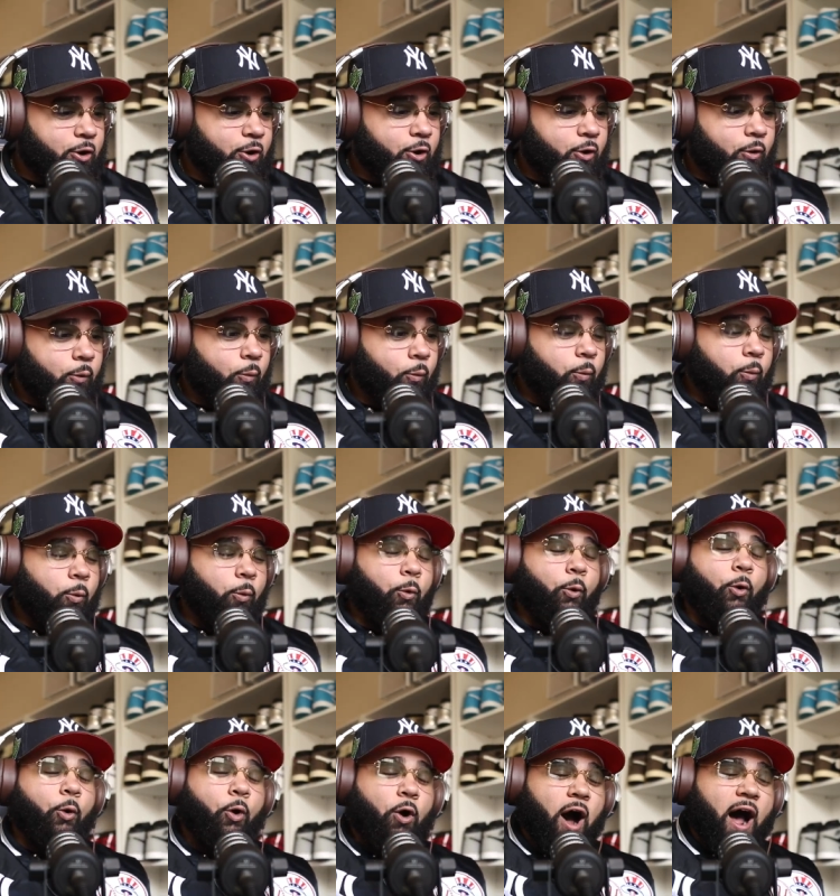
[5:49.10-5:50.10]

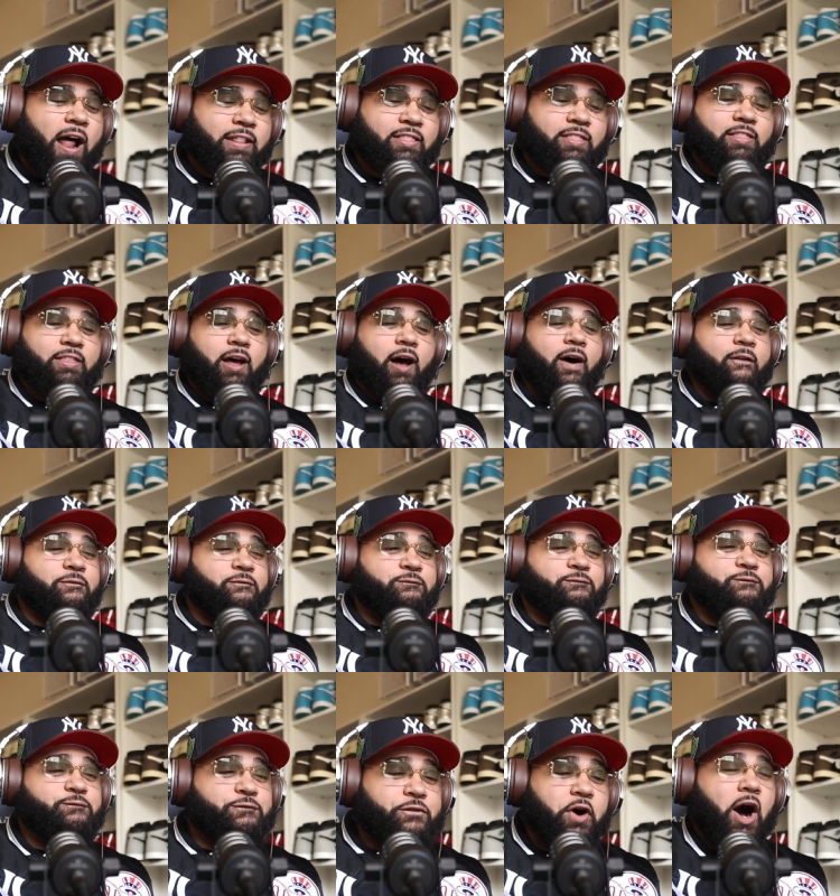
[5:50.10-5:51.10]
What the
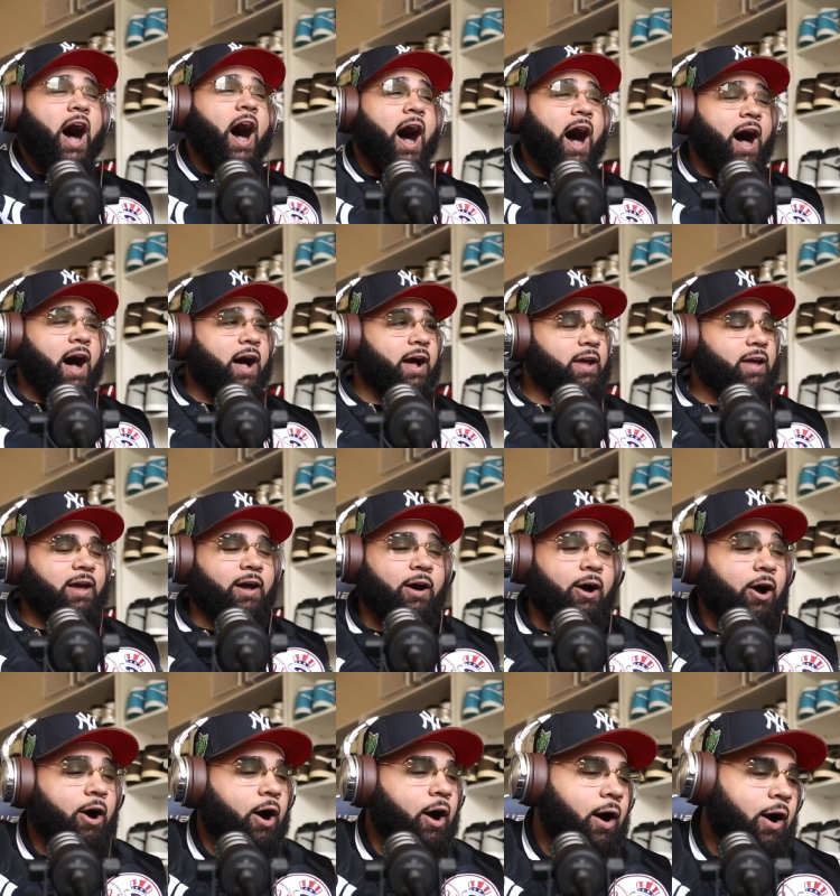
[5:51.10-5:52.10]
fuck?
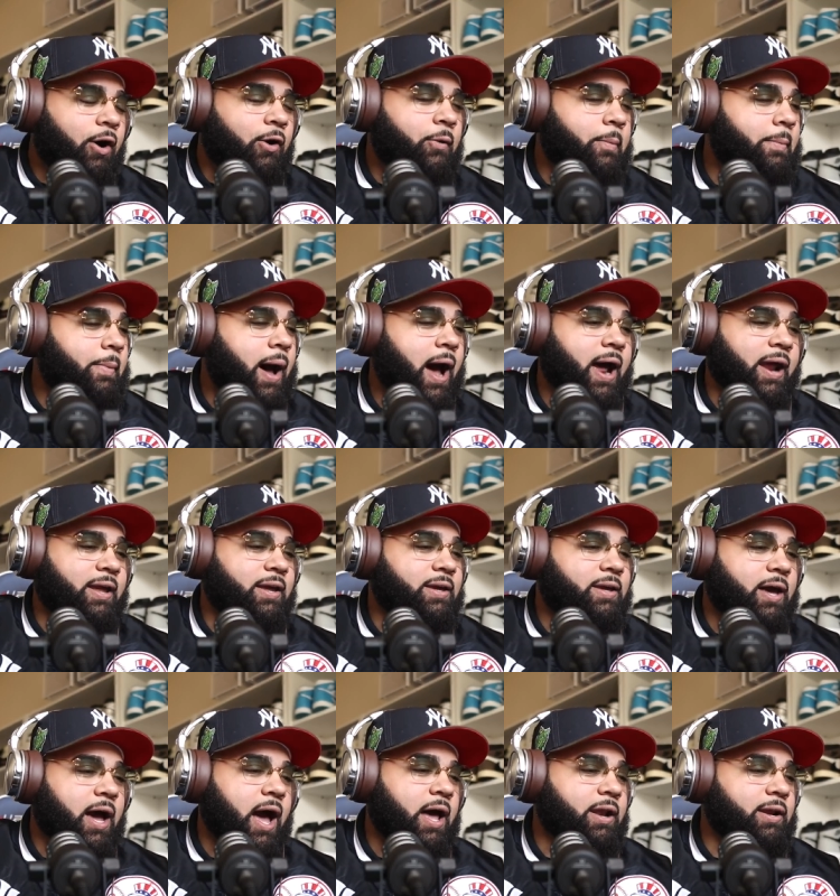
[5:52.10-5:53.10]
Oh my
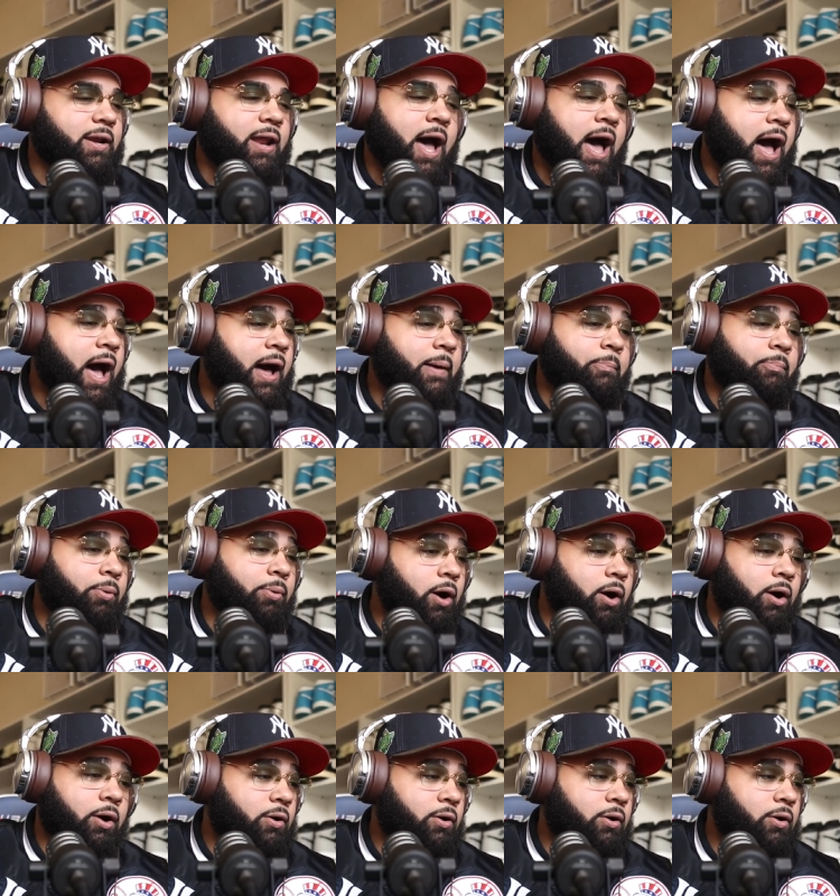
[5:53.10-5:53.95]
god. Nah, bro.